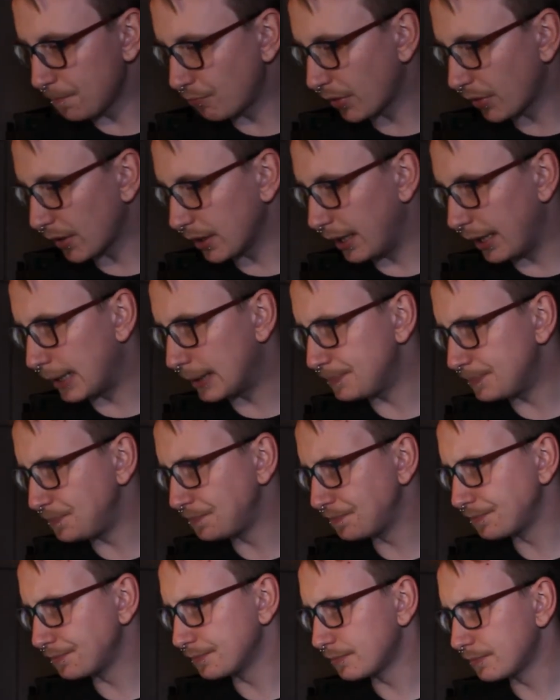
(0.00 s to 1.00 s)

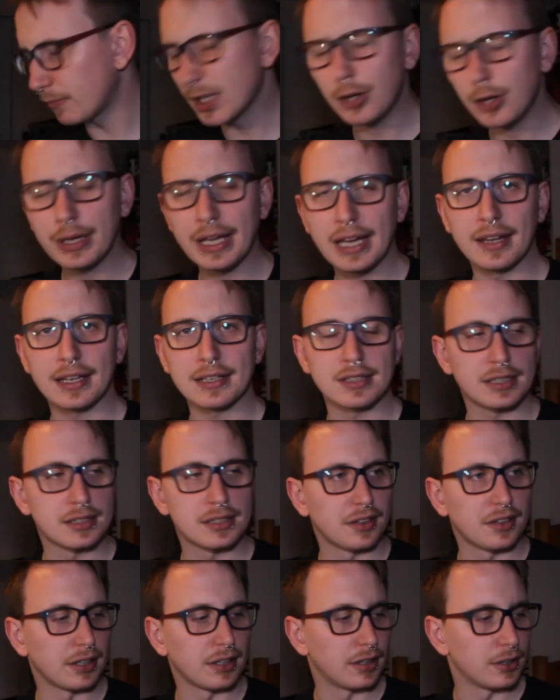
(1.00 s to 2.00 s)
Oh yeah, that's the
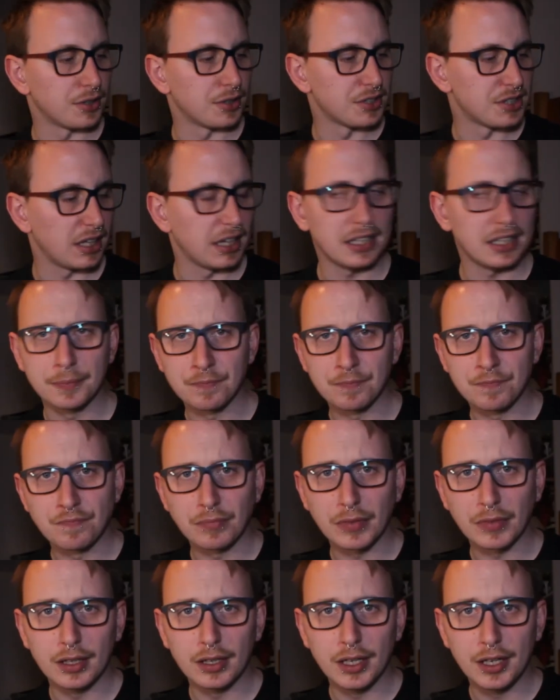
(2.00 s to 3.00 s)
thing I've got to say at the end.
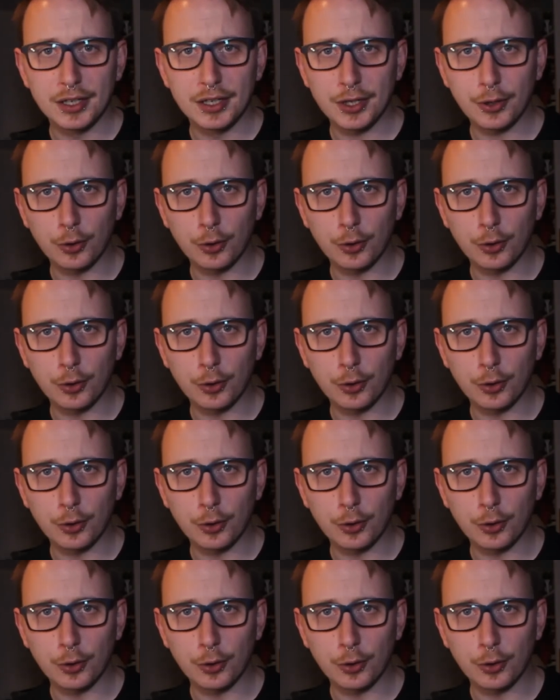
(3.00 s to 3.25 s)
Toodle